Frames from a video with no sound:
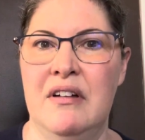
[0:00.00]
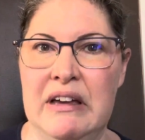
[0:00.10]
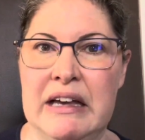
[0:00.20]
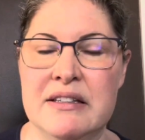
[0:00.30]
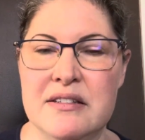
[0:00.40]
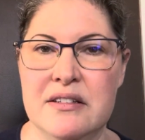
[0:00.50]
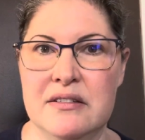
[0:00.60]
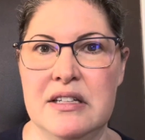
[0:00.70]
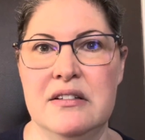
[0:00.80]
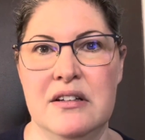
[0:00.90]

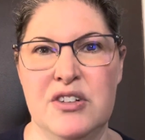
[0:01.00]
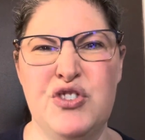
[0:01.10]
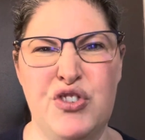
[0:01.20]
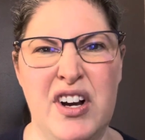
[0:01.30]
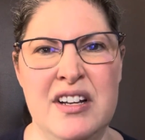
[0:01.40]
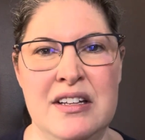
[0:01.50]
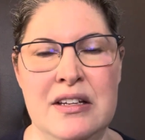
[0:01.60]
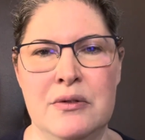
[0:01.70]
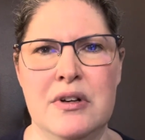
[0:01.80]
constantly. I'll try and,